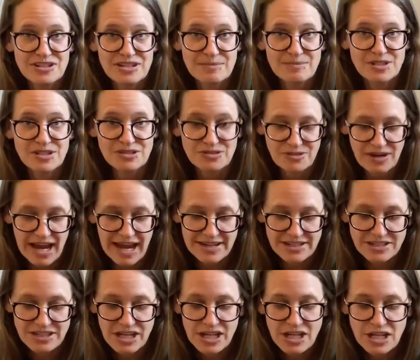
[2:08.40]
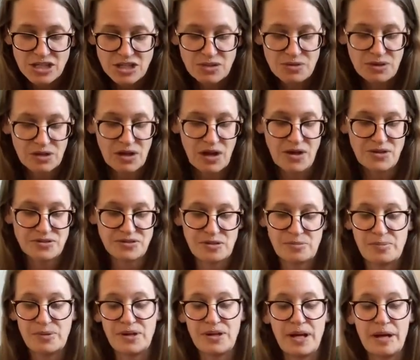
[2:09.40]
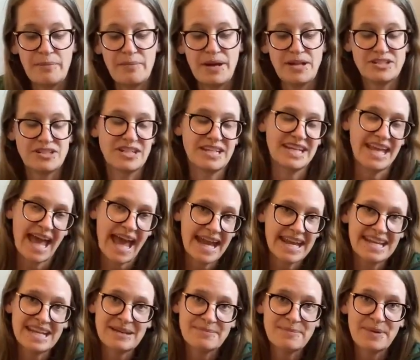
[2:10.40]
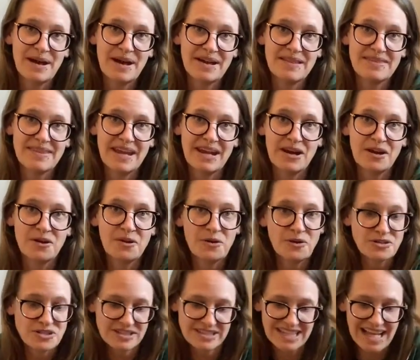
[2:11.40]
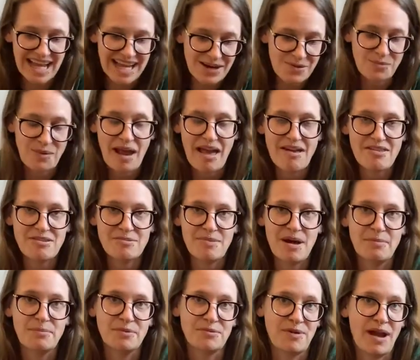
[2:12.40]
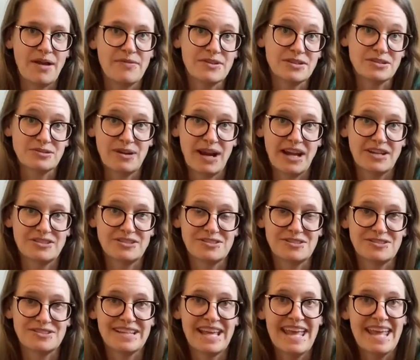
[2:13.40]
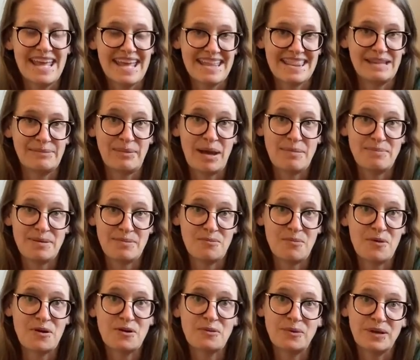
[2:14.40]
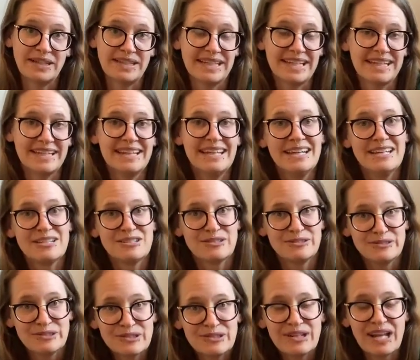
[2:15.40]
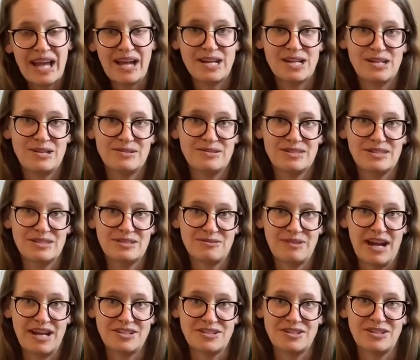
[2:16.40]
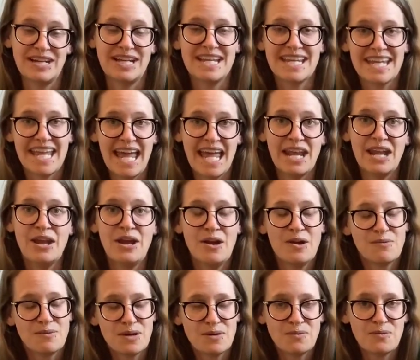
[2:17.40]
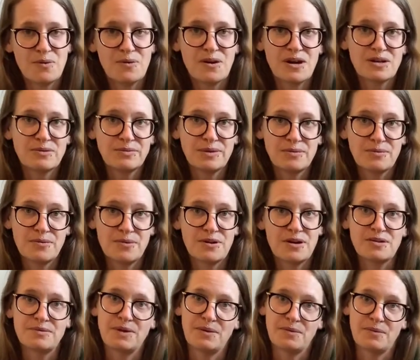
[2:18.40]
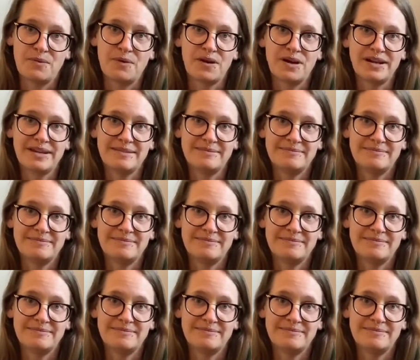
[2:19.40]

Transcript: them to scratch. You can also put a bunch of catnip on there or just kind of rile them up around the scratchers, and they might be more willing to learn how to use the scratcher. And again, reward, reward, reward.